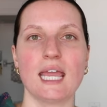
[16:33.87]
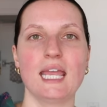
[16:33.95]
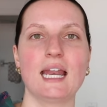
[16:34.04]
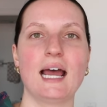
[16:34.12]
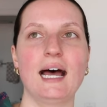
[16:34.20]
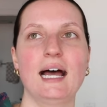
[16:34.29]

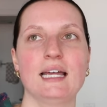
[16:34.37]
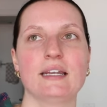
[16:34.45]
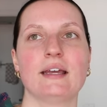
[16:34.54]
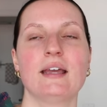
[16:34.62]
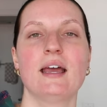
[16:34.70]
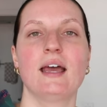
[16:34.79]
It
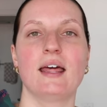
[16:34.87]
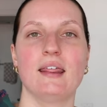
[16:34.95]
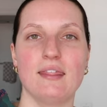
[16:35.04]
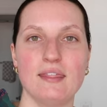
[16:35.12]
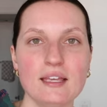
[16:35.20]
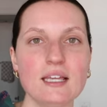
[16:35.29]
had
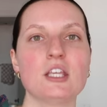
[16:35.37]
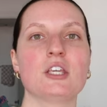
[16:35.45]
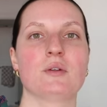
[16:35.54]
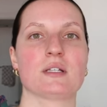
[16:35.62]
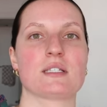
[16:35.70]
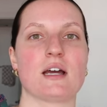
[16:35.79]
the
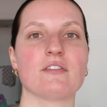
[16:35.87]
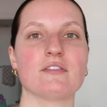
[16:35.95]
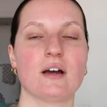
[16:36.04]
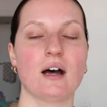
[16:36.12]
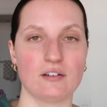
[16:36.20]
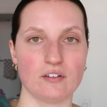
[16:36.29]
cutest stuff
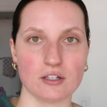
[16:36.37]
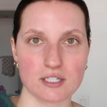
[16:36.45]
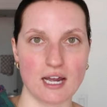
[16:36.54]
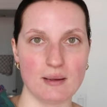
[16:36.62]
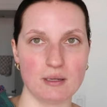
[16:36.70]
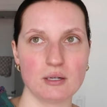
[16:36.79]
of all time.